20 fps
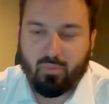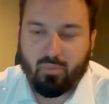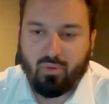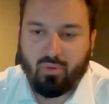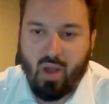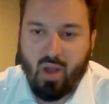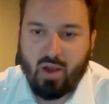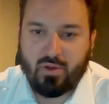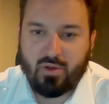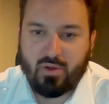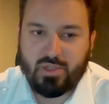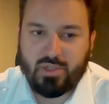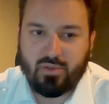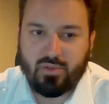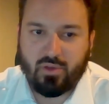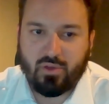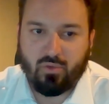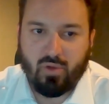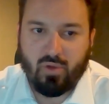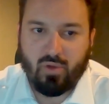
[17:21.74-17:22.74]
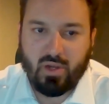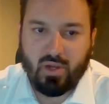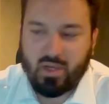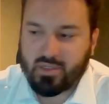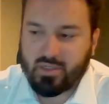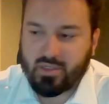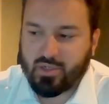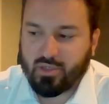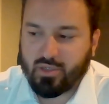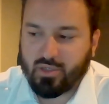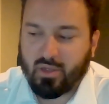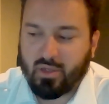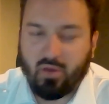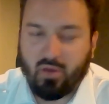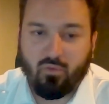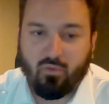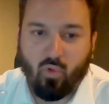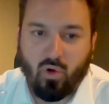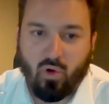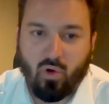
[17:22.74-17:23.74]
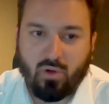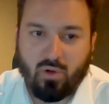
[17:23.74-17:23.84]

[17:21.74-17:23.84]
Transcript: Prior to the chlorination of